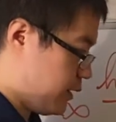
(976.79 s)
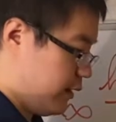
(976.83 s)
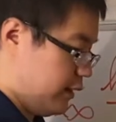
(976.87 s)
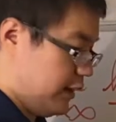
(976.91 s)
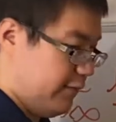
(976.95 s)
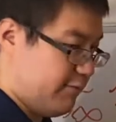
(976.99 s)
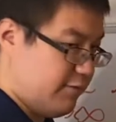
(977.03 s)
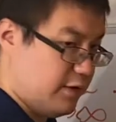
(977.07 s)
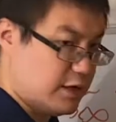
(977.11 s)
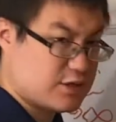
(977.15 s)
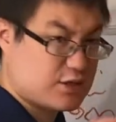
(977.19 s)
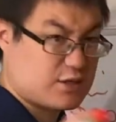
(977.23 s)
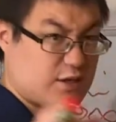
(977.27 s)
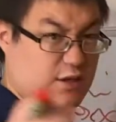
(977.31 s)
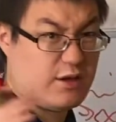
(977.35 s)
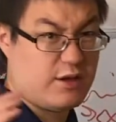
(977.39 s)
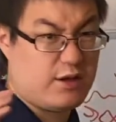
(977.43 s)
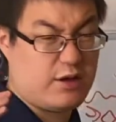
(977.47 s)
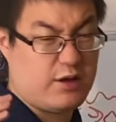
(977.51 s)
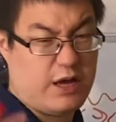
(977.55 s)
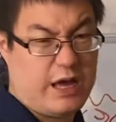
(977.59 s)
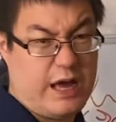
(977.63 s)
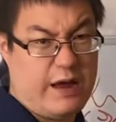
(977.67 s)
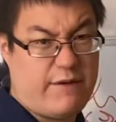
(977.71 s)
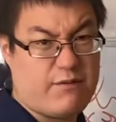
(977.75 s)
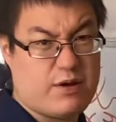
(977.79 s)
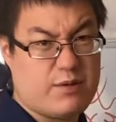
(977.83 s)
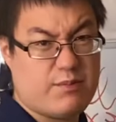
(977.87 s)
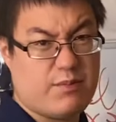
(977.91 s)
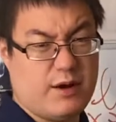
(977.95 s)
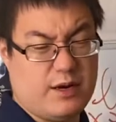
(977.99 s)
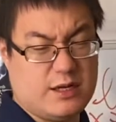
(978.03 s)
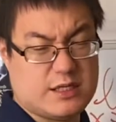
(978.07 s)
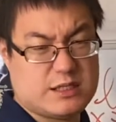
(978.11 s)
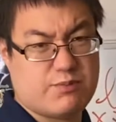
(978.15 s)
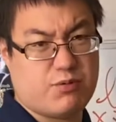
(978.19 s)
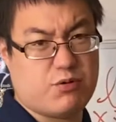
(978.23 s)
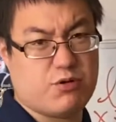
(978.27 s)
Eventually,
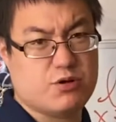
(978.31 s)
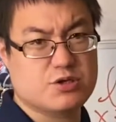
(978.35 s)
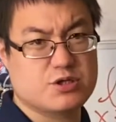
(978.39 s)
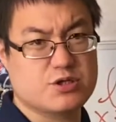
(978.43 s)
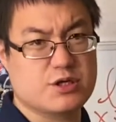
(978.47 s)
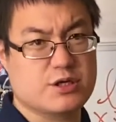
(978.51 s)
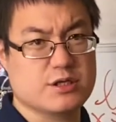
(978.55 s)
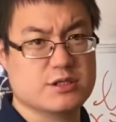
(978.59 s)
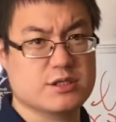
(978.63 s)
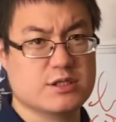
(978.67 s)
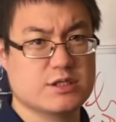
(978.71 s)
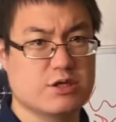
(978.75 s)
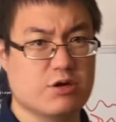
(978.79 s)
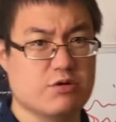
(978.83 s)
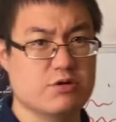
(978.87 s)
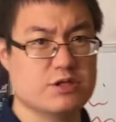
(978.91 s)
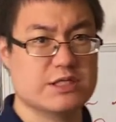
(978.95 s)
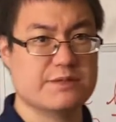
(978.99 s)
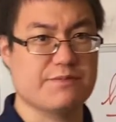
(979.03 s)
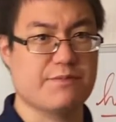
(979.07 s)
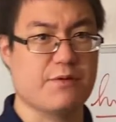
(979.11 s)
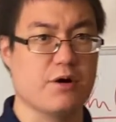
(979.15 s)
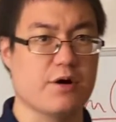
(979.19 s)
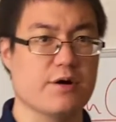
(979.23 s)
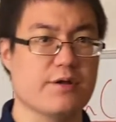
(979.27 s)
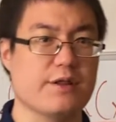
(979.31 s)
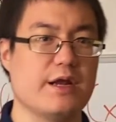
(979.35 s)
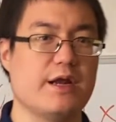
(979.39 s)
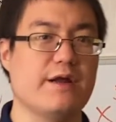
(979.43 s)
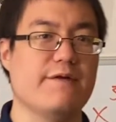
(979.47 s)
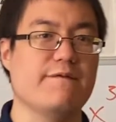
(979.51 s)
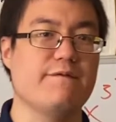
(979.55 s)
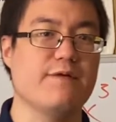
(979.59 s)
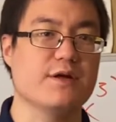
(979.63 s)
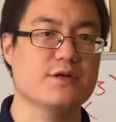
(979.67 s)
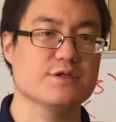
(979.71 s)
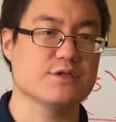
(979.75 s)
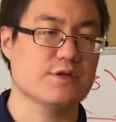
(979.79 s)
everybody's portion is so small that it
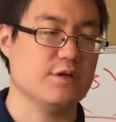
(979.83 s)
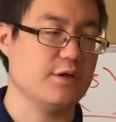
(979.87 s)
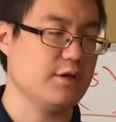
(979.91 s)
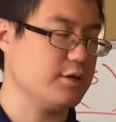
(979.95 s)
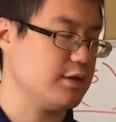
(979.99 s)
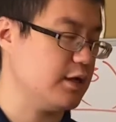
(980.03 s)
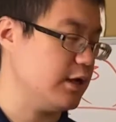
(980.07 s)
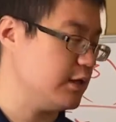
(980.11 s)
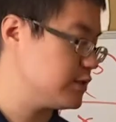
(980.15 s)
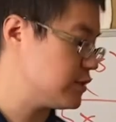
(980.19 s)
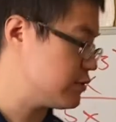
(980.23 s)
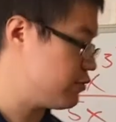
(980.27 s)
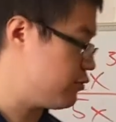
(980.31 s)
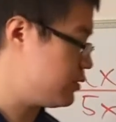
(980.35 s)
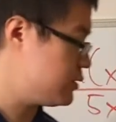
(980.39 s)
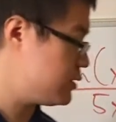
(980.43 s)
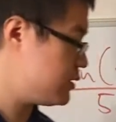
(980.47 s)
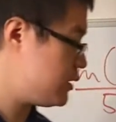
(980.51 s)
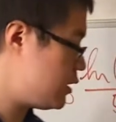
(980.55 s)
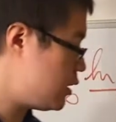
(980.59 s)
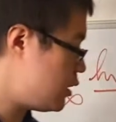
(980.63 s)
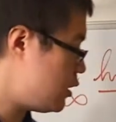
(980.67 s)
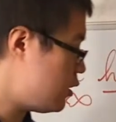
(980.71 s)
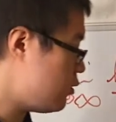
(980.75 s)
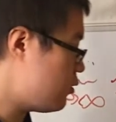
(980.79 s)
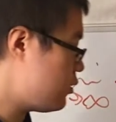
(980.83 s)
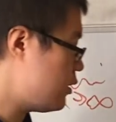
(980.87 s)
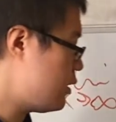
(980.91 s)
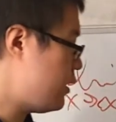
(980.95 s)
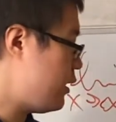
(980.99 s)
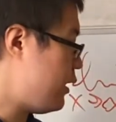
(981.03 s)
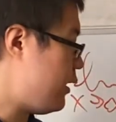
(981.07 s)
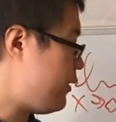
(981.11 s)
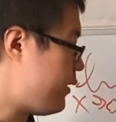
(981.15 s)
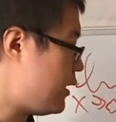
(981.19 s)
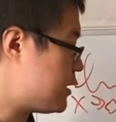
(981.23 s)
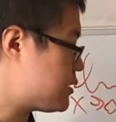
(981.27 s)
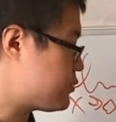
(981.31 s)
eventually tends towards 0,
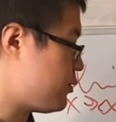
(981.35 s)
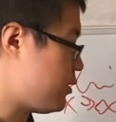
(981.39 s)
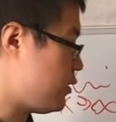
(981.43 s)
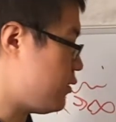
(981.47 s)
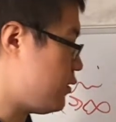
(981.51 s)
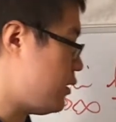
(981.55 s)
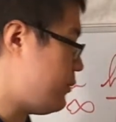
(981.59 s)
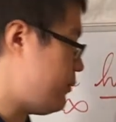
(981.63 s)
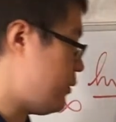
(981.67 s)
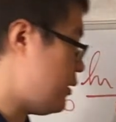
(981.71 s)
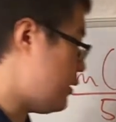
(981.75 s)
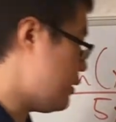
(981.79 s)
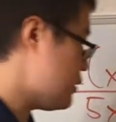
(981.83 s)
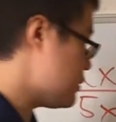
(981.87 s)
and that's what a limit